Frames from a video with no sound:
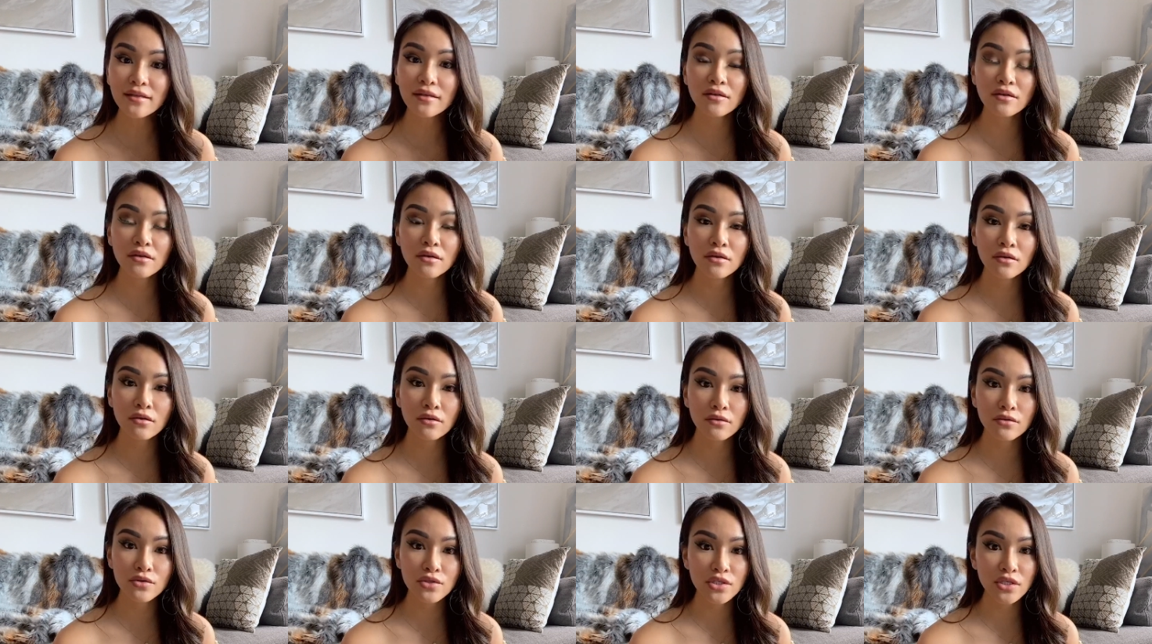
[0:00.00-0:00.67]
you
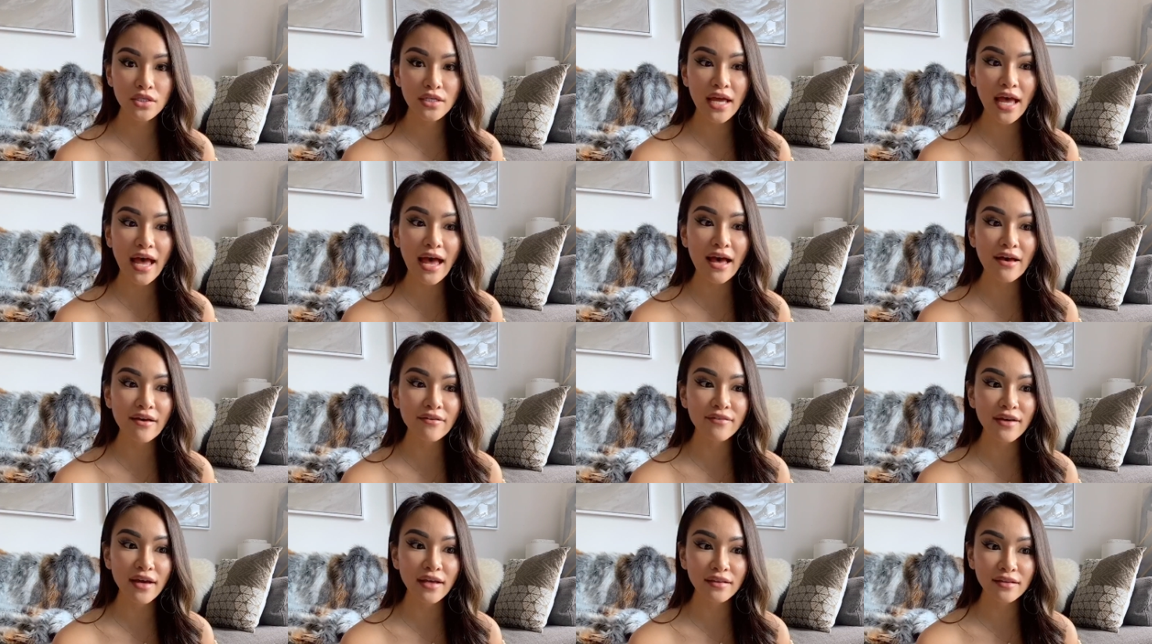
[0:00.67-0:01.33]
should have
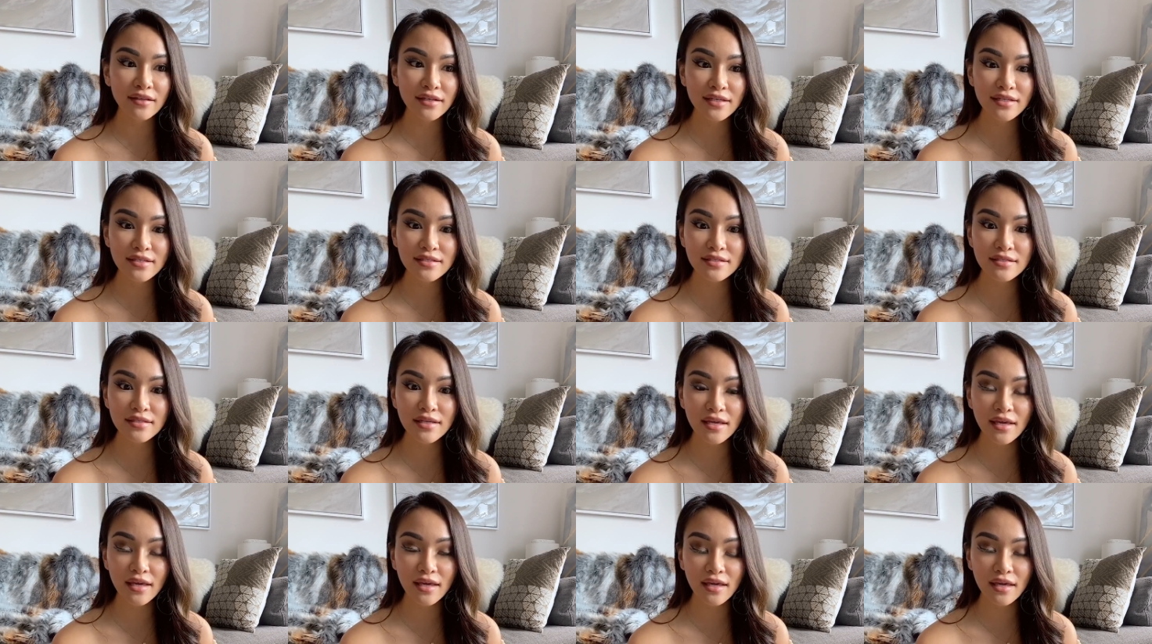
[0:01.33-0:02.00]
at least
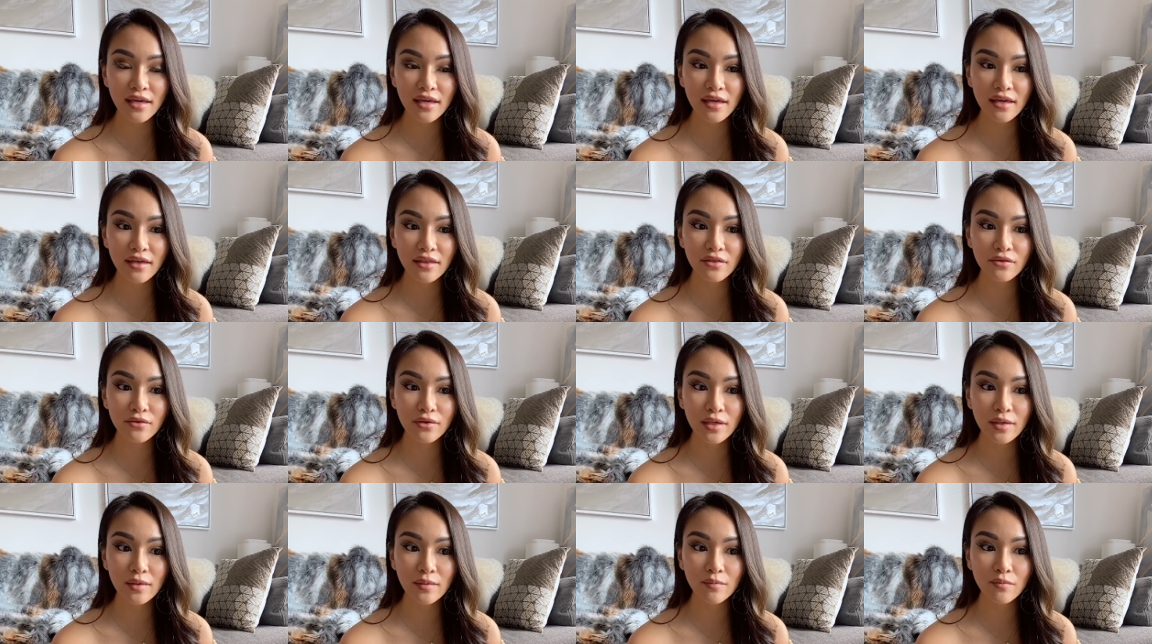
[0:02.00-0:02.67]
a
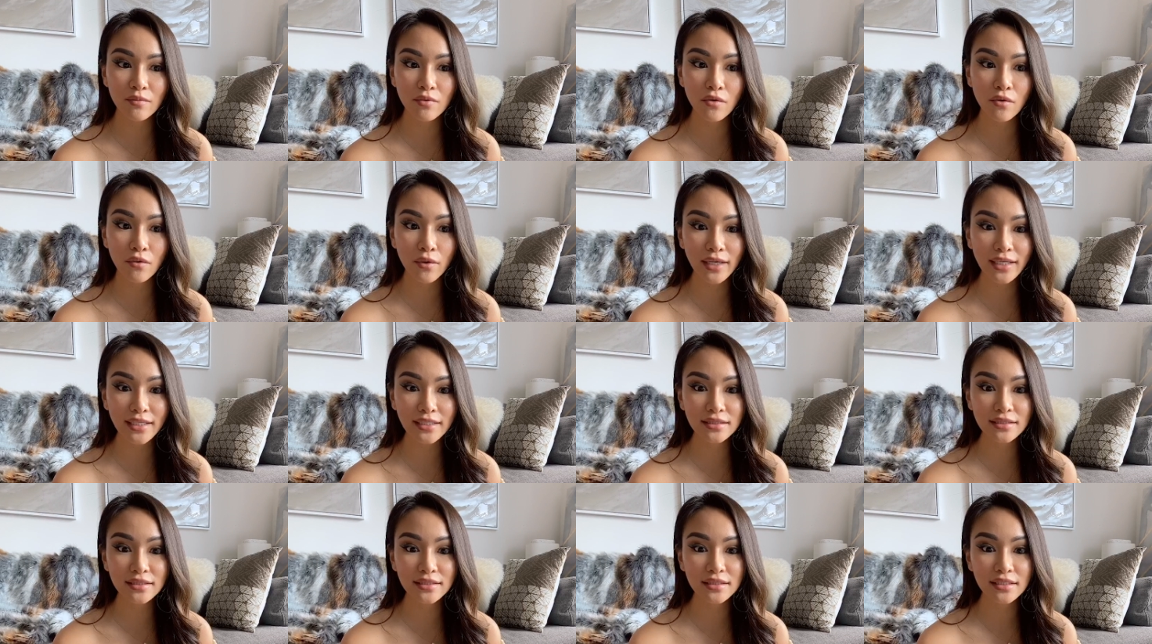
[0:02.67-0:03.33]
three
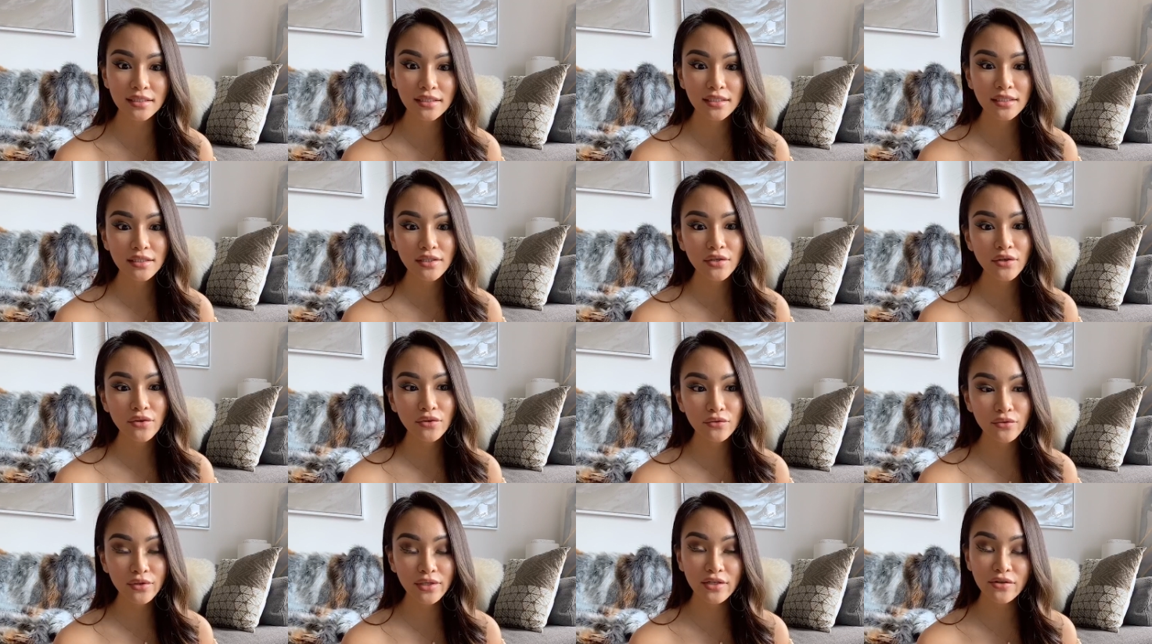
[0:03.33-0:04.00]
point
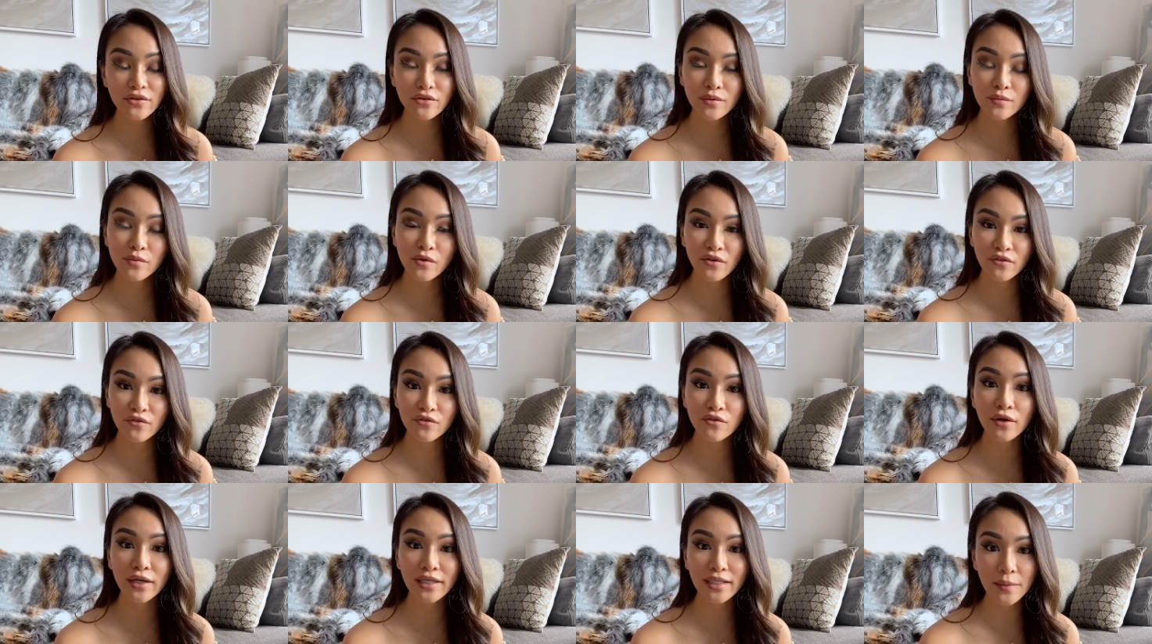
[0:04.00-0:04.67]
three to three point
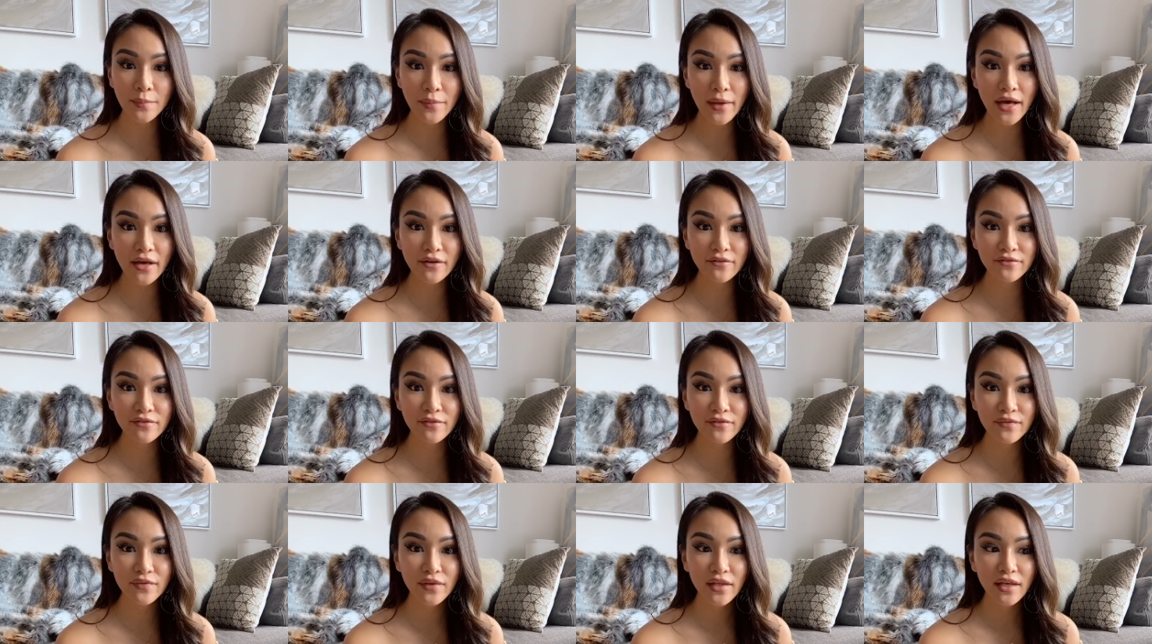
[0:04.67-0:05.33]
four and above.
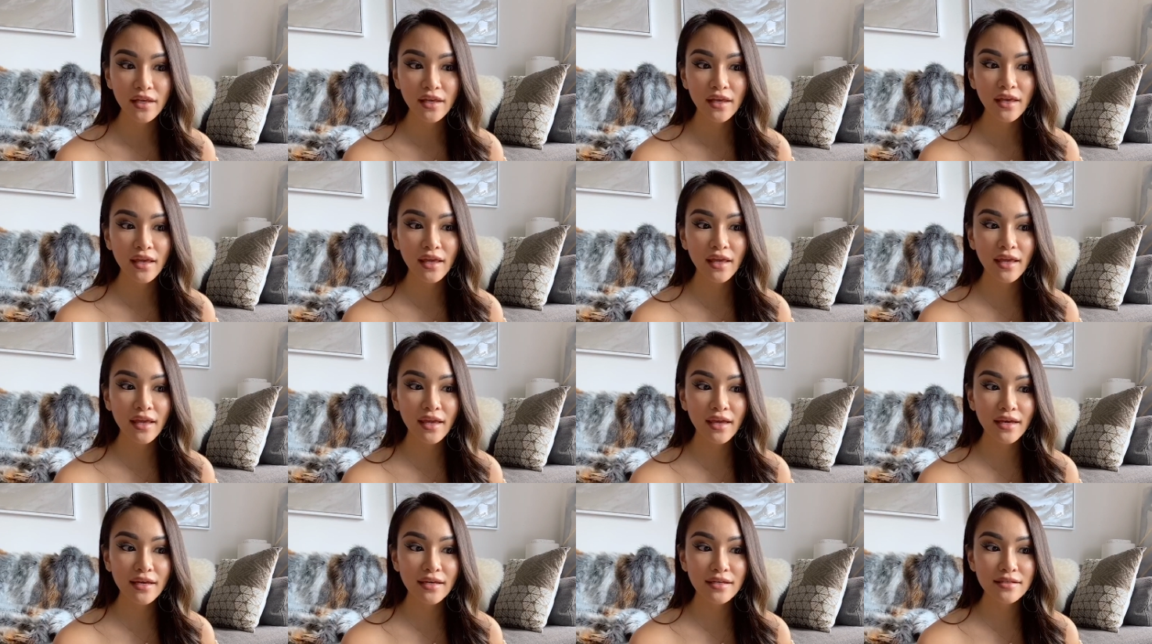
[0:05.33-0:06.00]

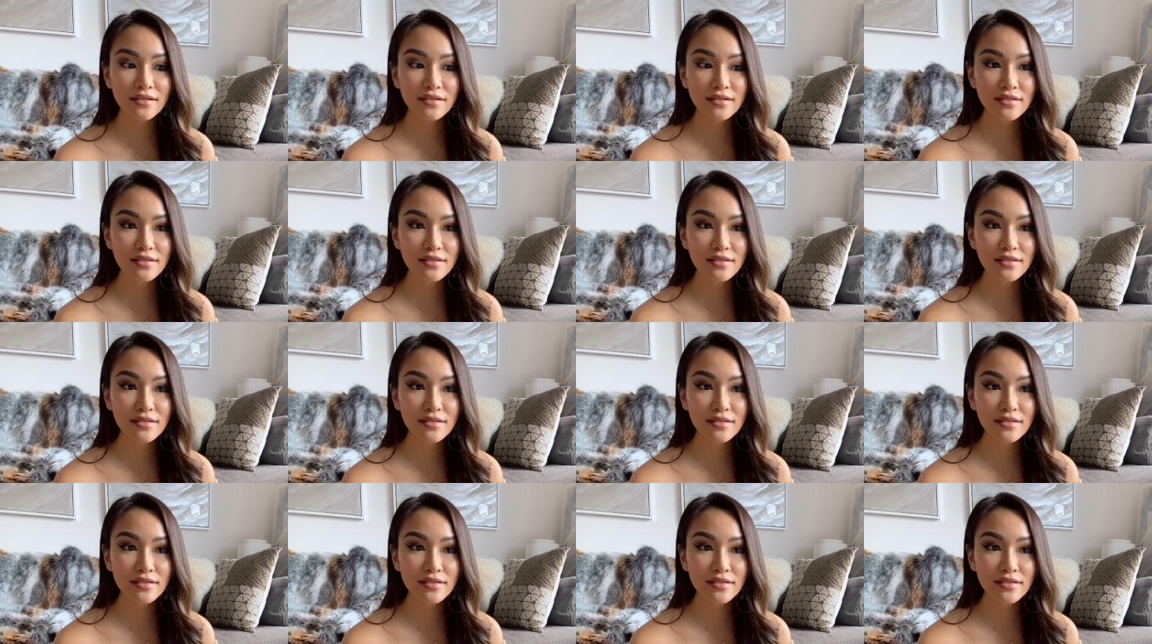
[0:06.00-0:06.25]
And